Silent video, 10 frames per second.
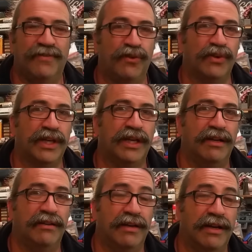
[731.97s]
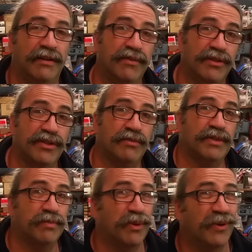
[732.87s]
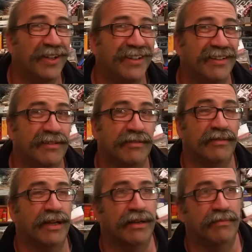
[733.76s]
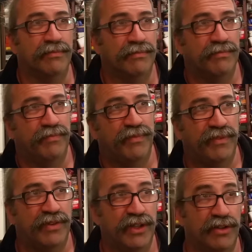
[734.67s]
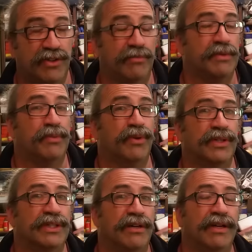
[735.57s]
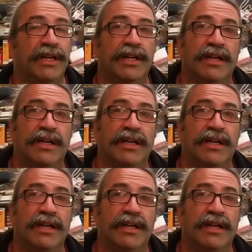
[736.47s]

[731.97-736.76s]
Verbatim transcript: for the uh, YouTube supporting, um, for the YouTube supporters, sorry,